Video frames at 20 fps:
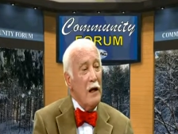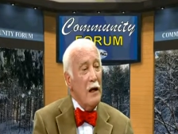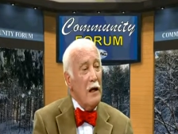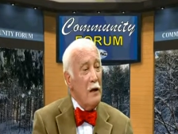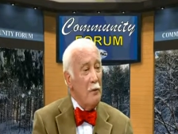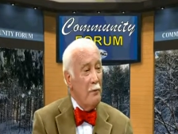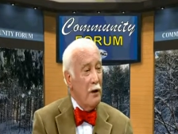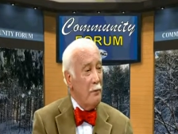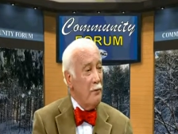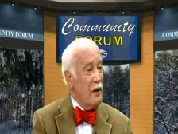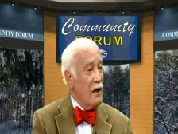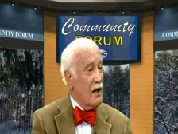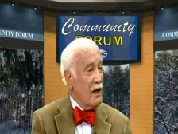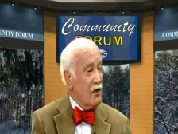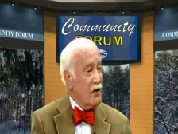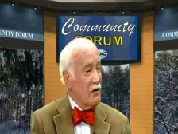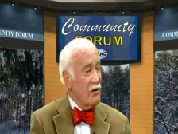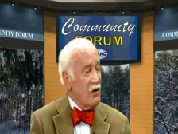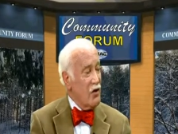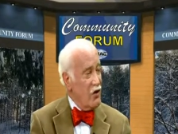But
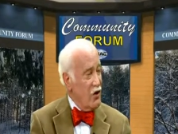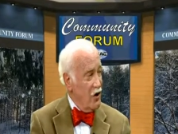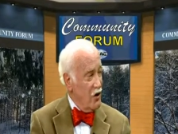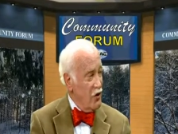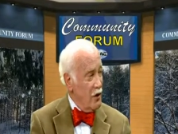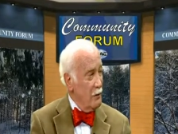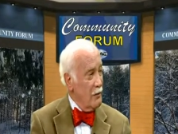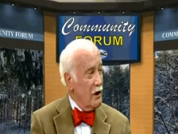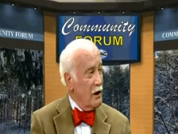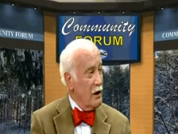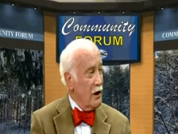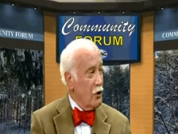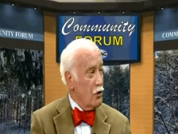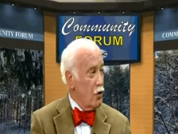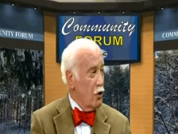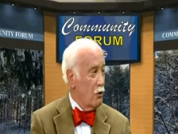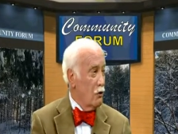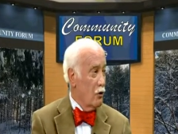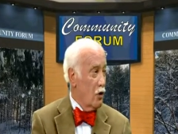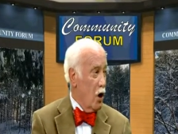because of the system, the
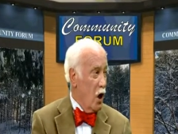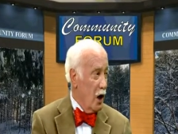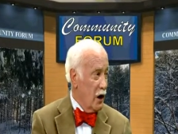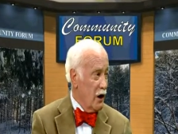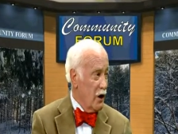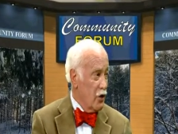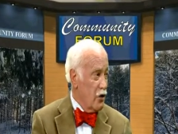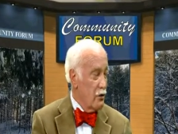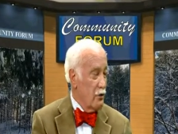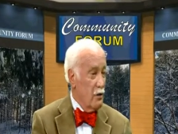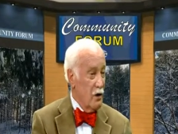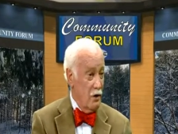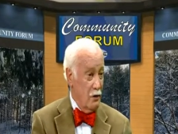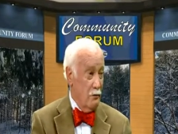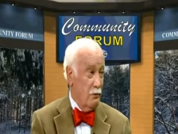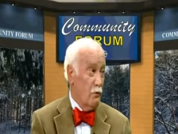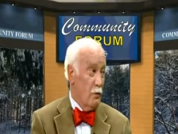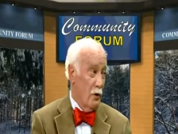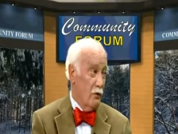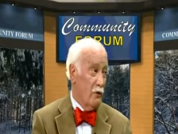Electoral College is
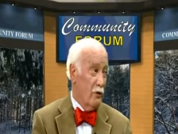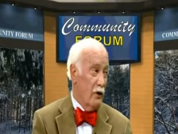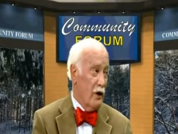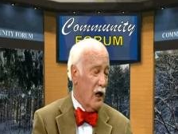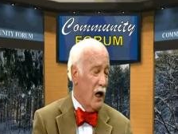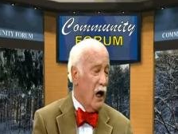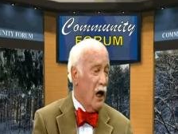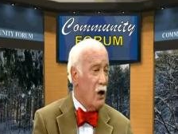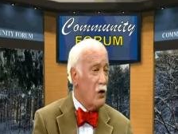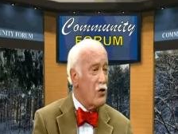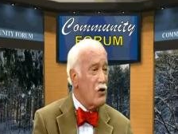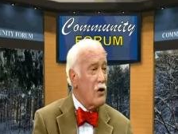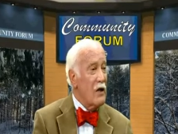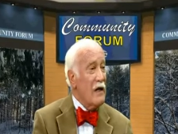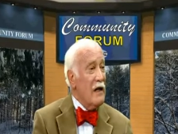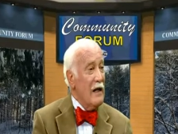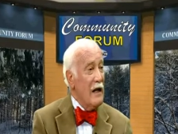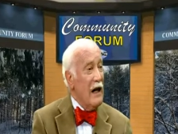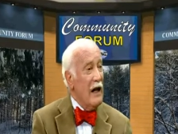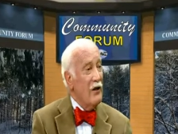what really counts,
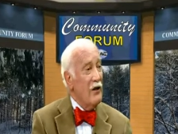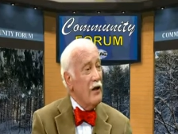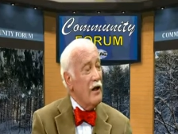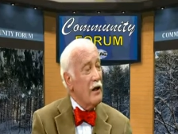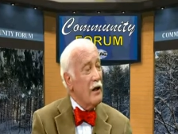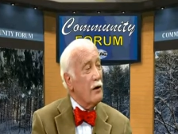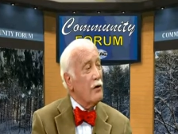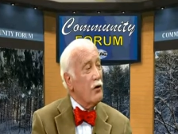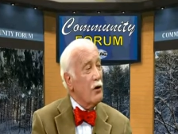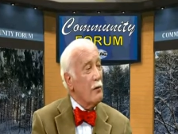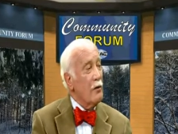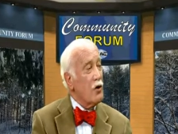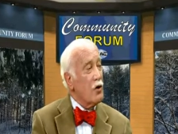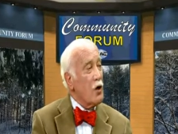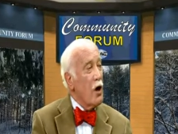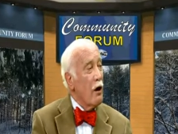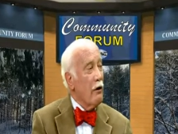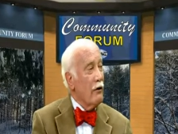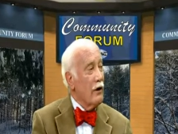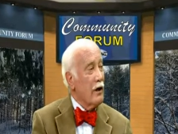and there the
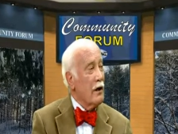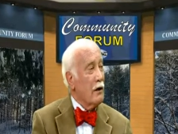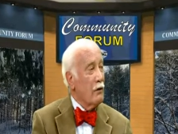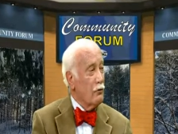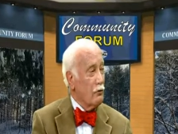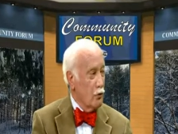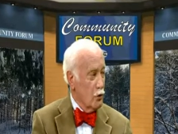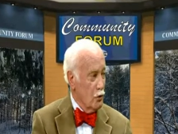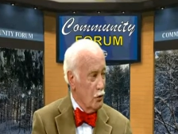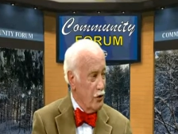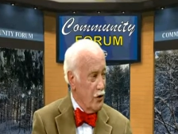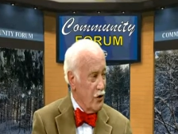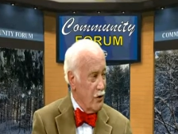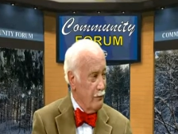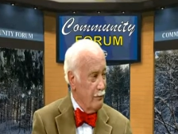majority rules.